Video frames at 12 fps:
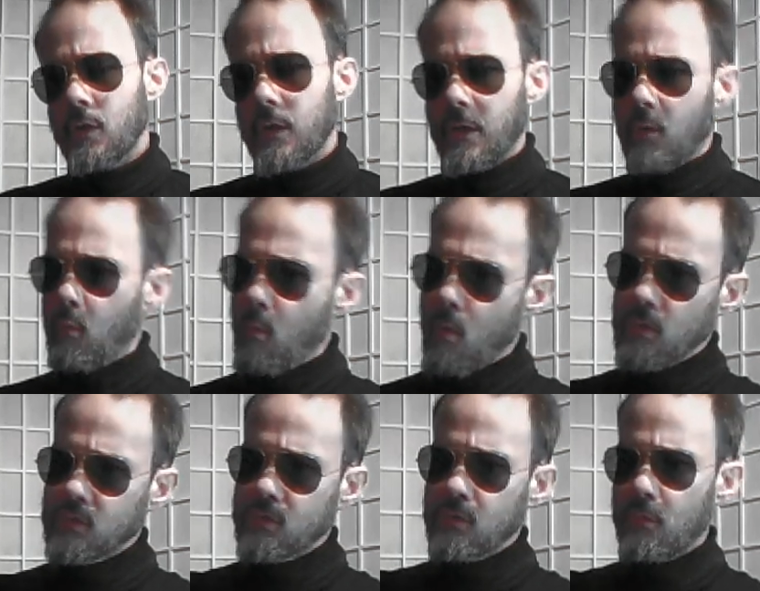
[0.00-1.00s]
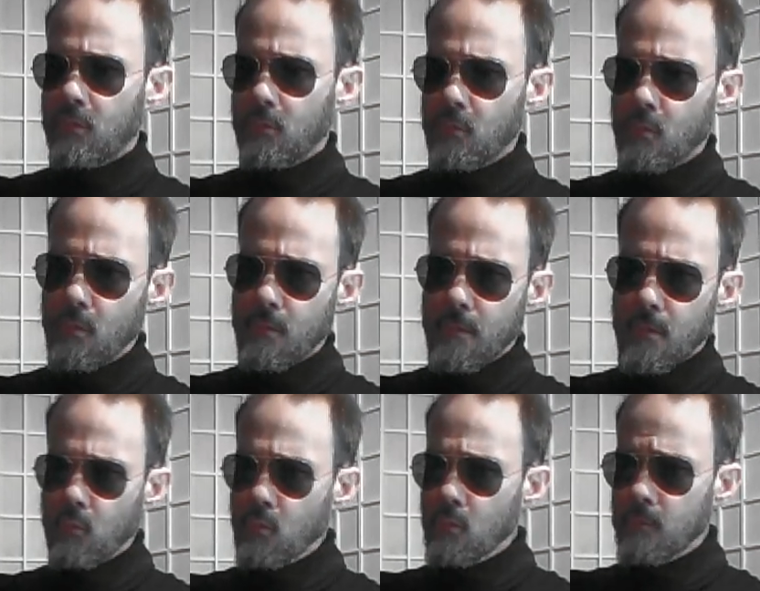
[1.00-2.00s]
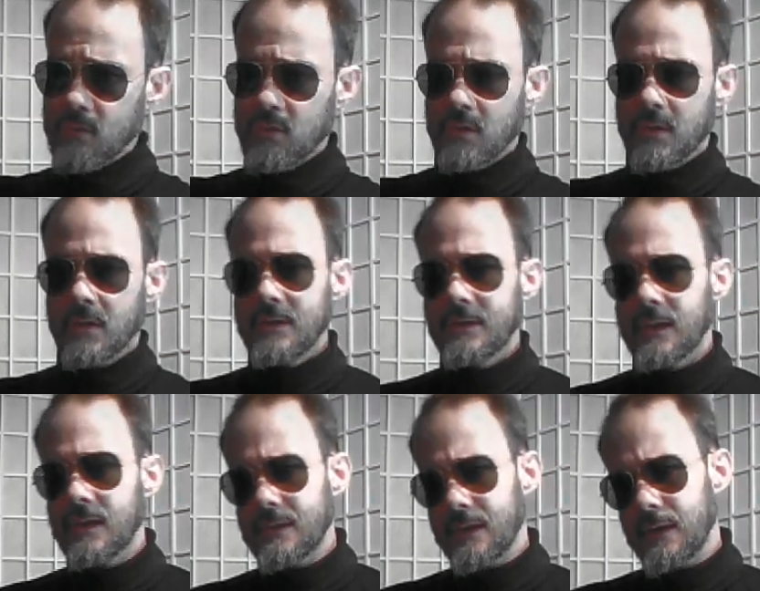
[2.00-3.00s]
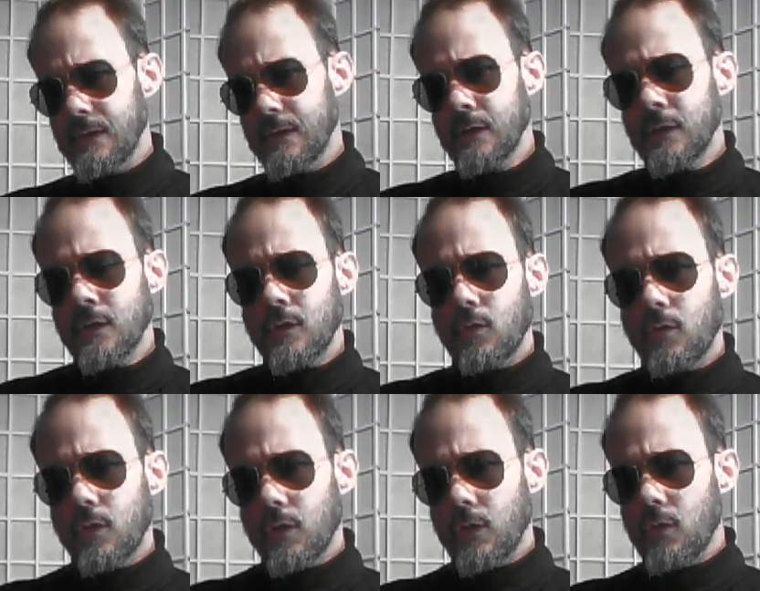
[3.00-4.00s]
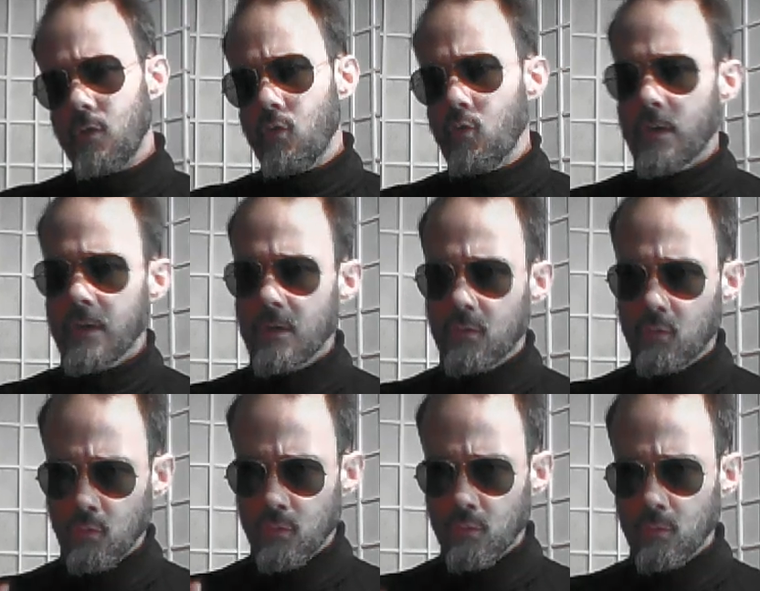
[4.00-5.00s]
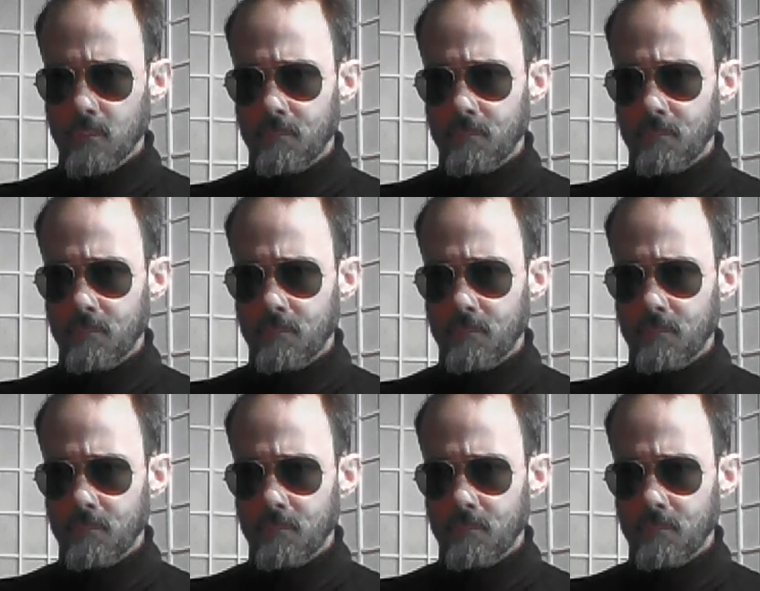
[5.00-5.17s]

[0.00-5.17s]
walks through the roofs in Little Italy looking to